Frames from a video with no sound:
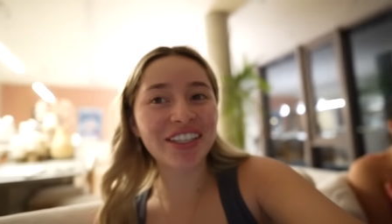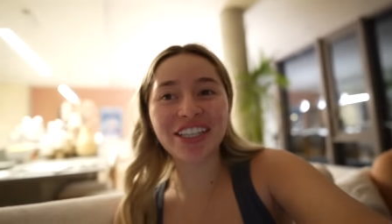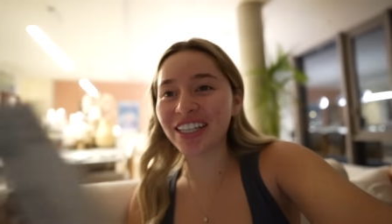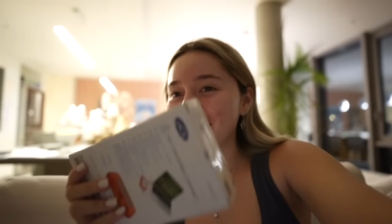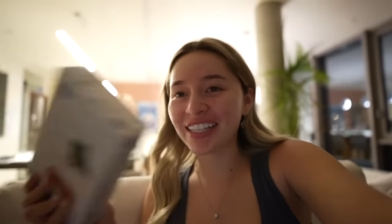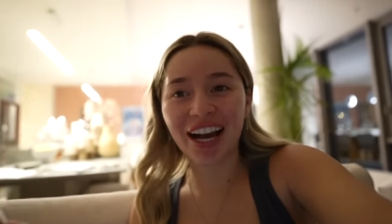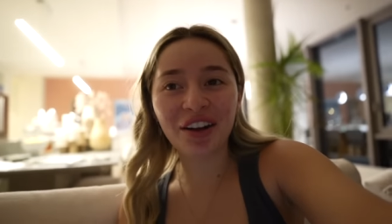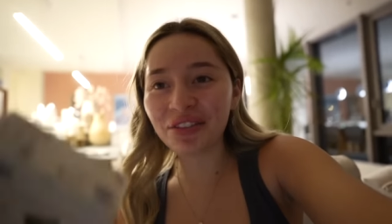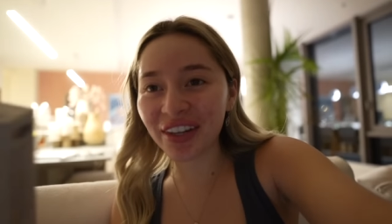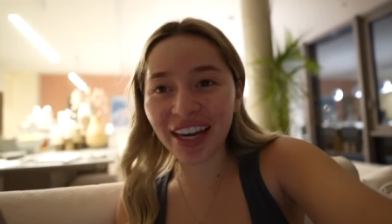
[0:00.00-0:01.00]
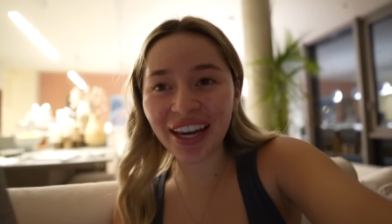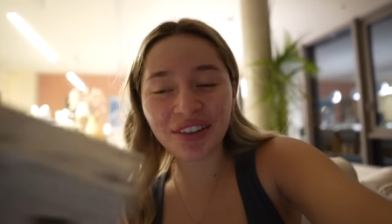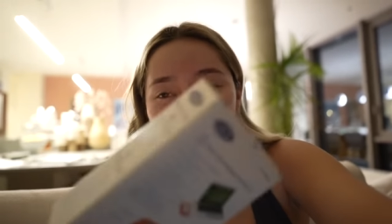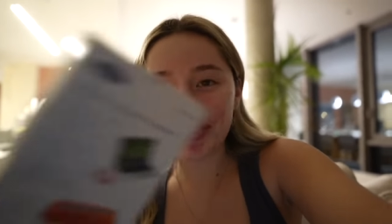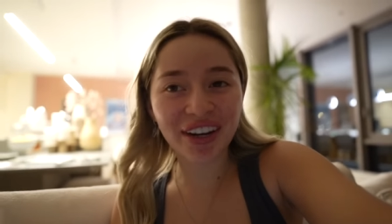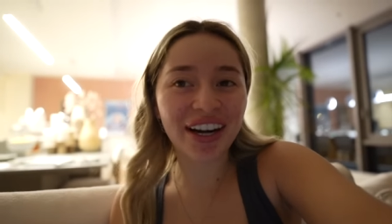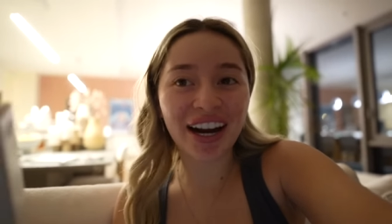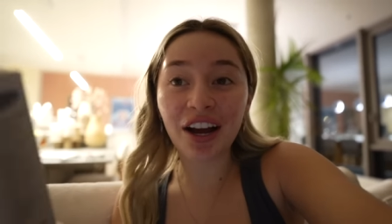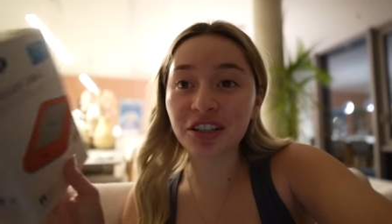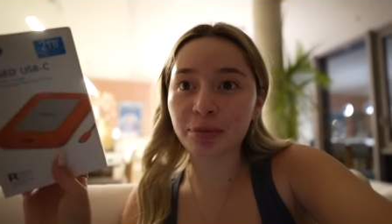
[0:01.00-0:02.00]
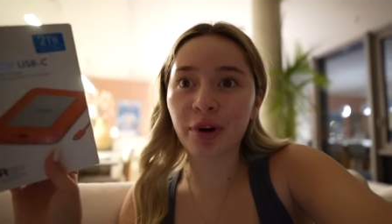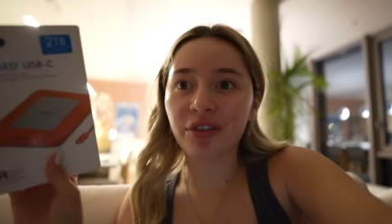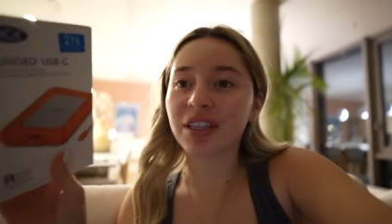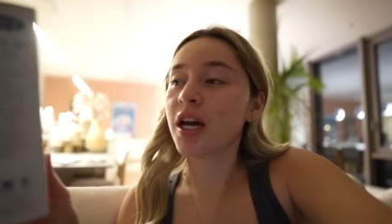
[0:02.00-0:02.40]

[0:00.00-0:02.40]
so she can just help me and we can figure it out. It's perfect